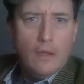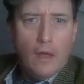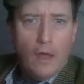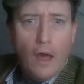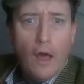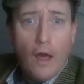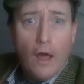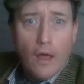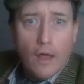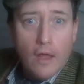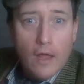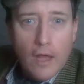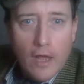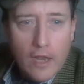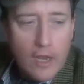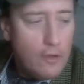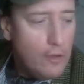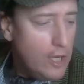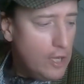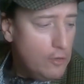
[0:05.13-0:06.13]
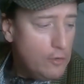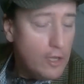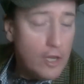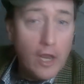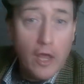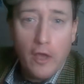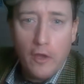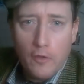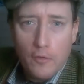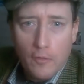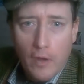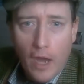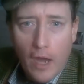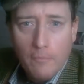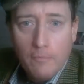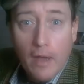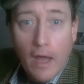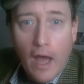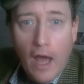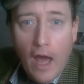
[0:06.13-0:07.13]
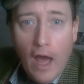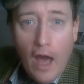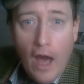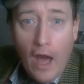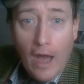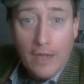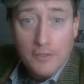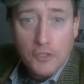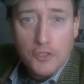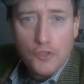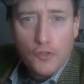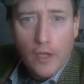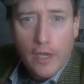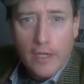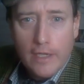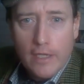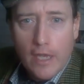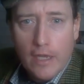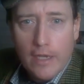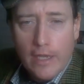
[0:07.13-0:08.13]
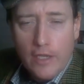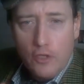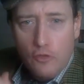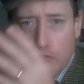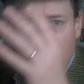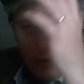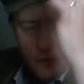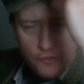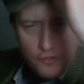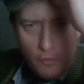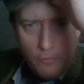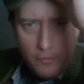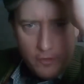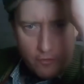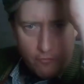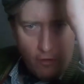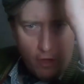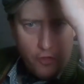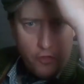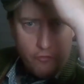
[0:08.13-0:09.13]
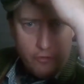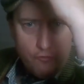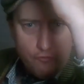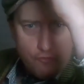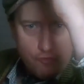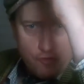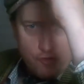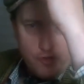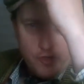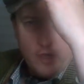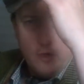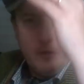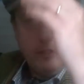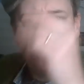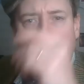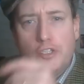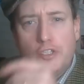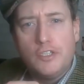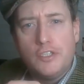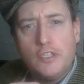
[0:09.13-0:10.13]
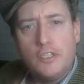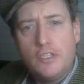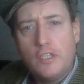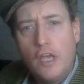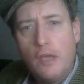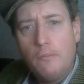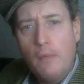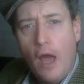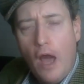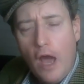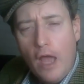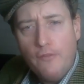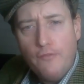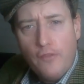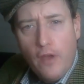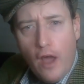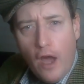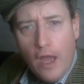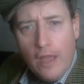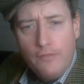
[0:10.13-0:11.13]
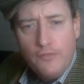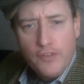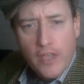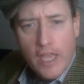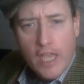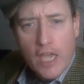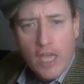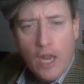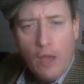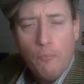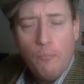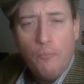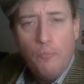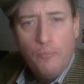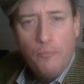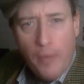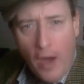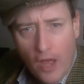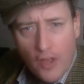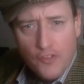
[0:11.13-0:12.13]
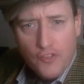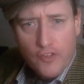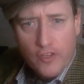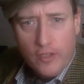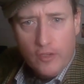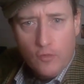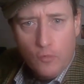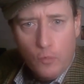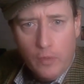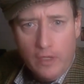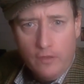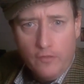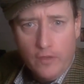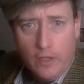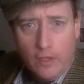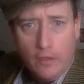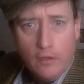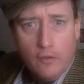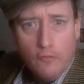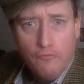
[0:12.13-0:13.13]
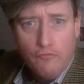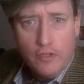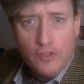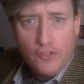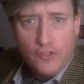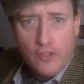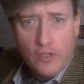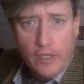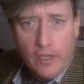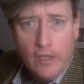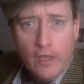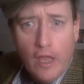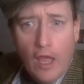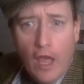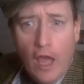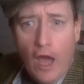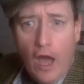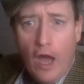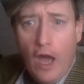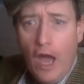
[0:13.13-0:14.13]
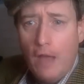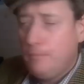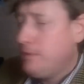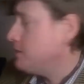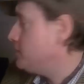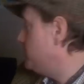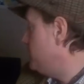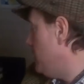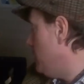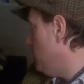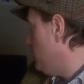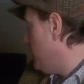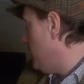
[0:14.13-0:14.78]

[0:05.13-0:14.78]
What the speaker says: Ah, hello, hello, hello. I just thought I'd let you know something rather interesting, which is that I've taken up basket weaving recently. I must say, look,